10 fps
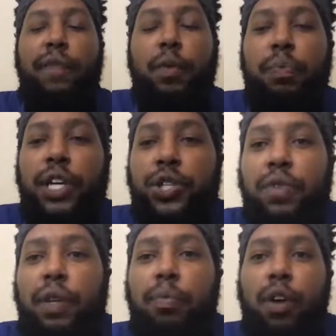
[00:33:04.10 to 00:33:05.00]
the picture of
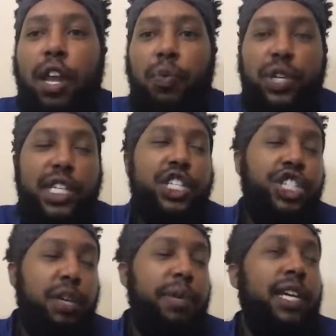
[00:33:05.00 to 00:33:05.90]
LeBron? Was it
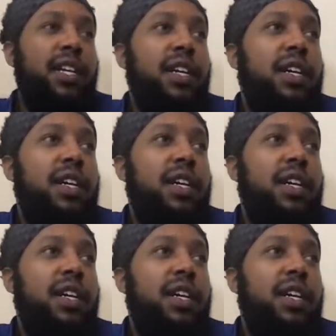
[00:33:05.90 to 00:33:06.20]
Jimmy?